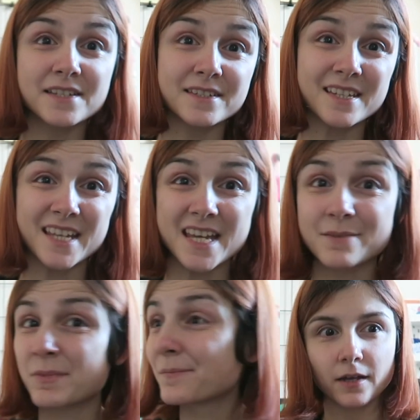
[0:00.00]
in the
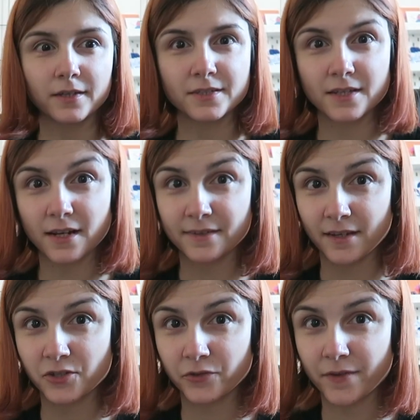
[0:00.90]
game. In the last
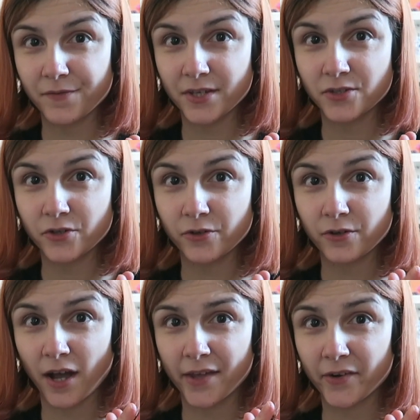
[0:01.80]
section of the
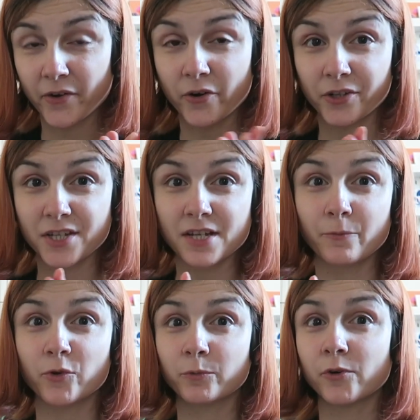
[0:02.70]
video I recorded, I
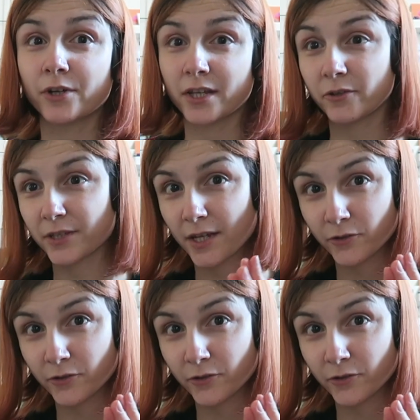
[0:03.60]
was working on the